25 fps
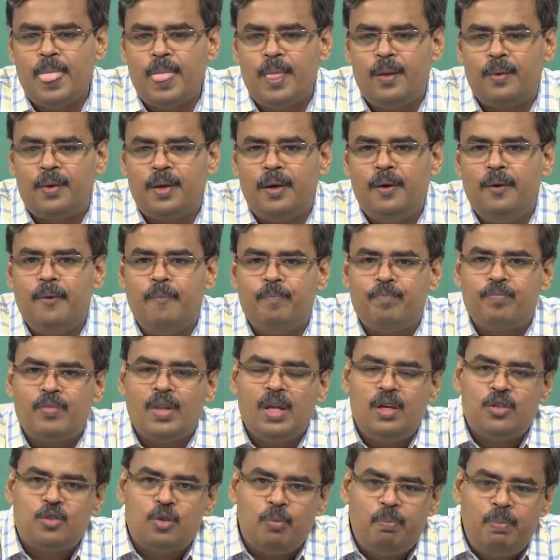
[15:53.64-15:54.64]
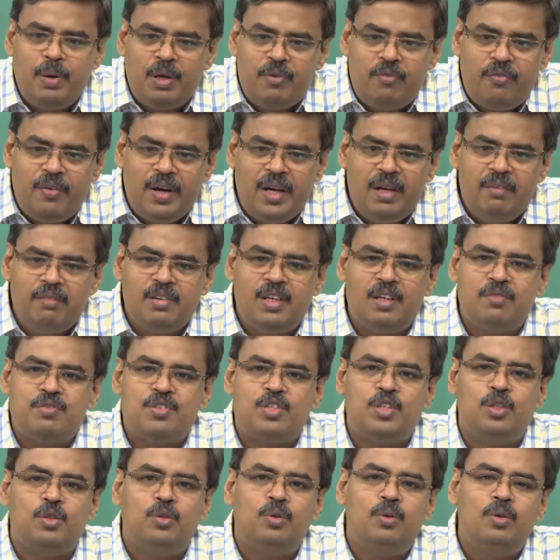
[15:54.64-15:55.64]
Okay. So, Big 5 gives
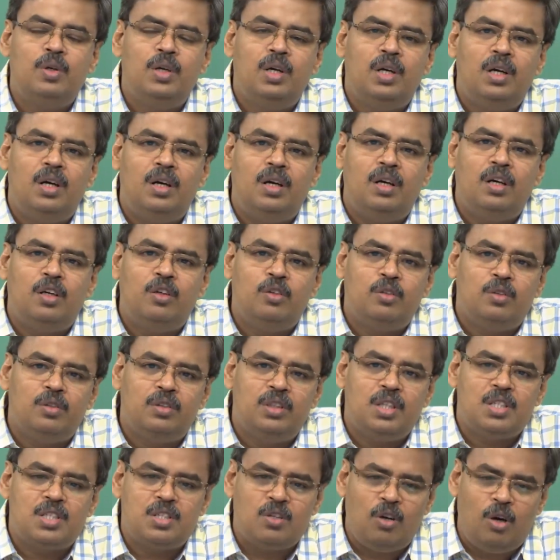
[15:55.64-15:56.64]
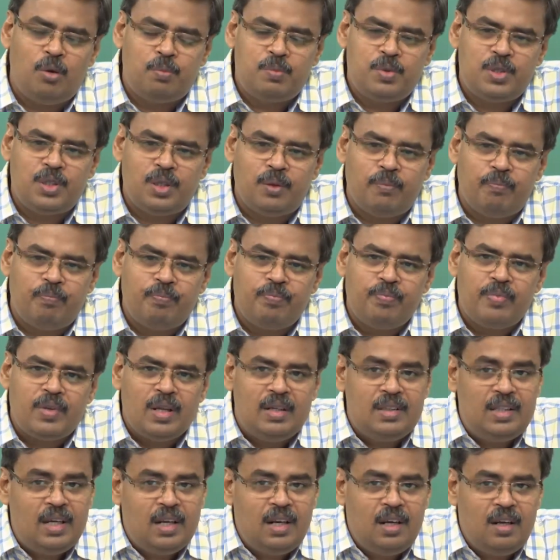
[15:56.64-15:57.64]
you know this option.
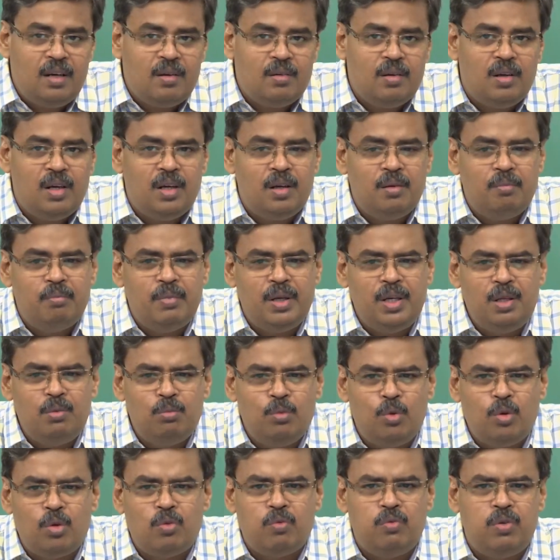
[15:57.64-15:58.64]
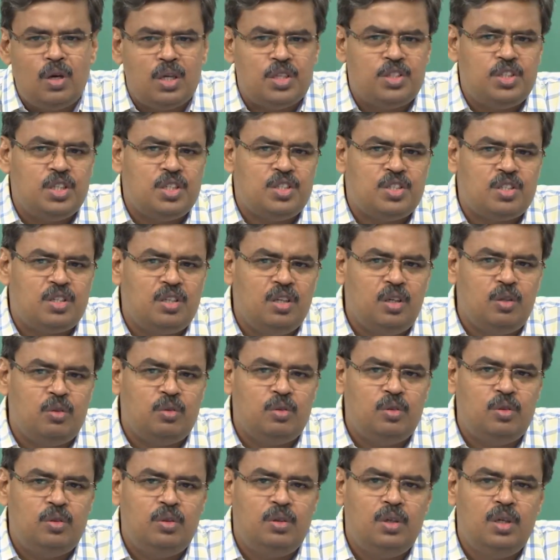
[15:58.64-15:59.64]
There are many more versions now,
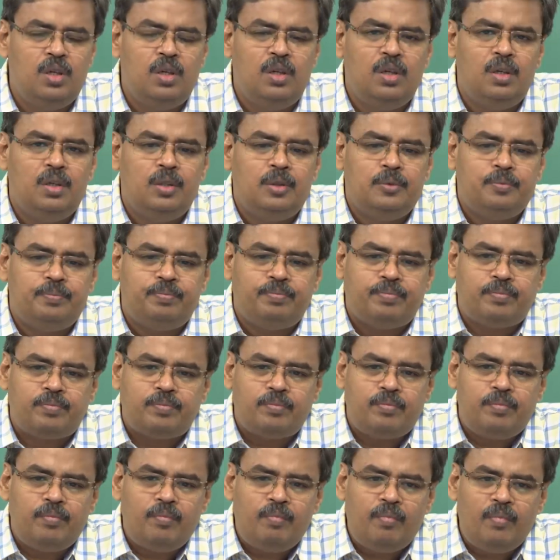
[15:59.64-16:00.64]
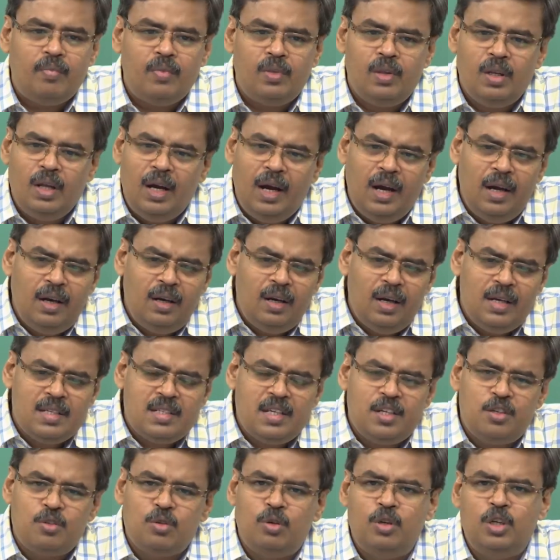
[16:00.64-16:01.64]
no? And as
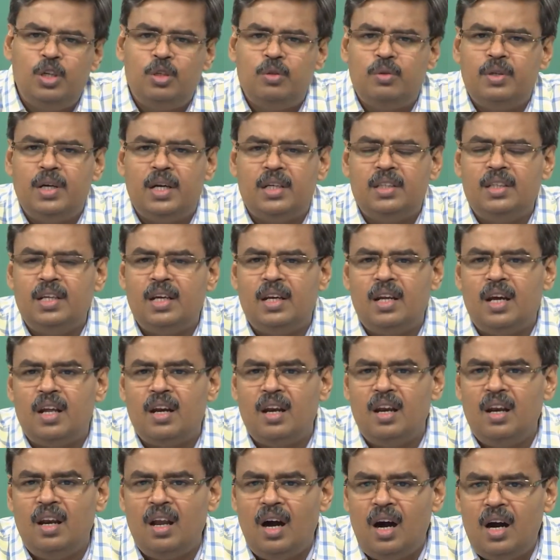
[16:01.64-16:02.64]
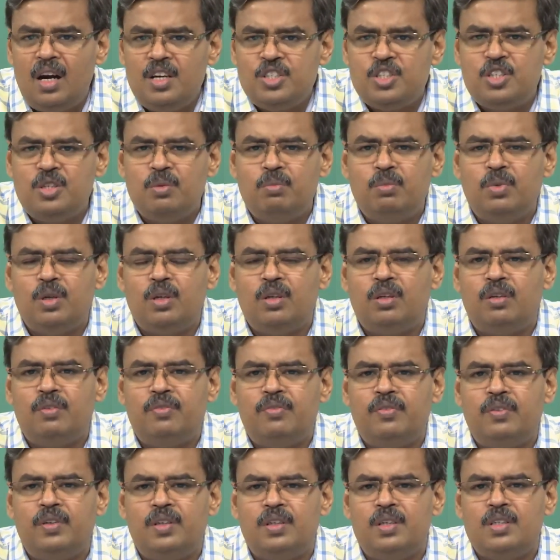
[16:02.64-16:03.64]
I told you that there are large number
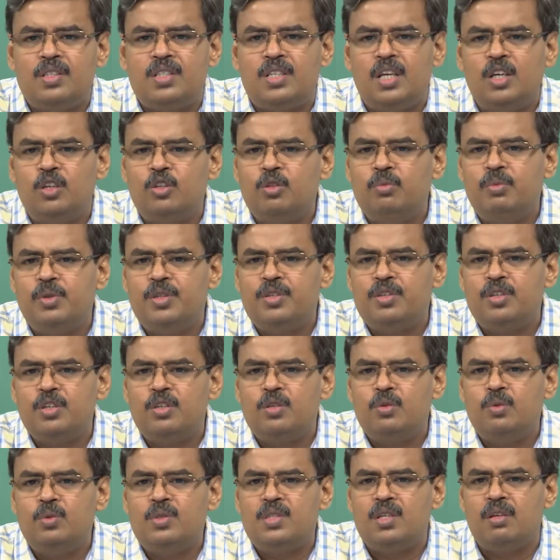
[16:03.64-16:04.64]
of psychometric tools